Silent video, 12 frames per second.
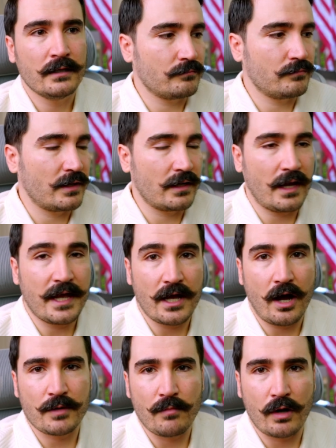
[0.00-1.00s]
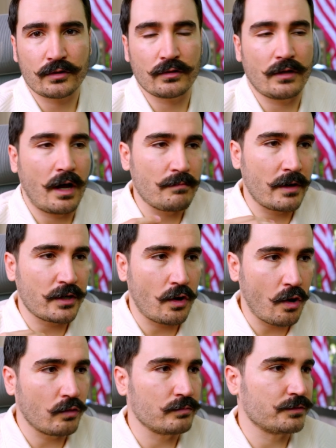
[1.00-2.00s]
the AI model on my
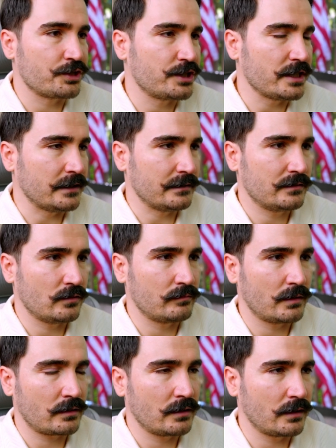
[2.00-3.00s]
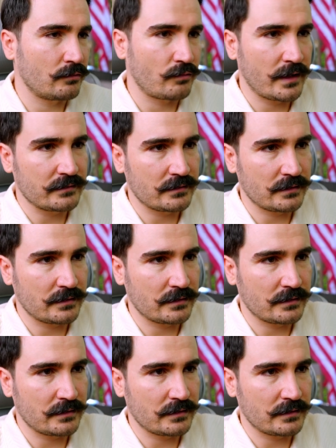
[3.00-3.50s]
own machine. So I'm not gonna rent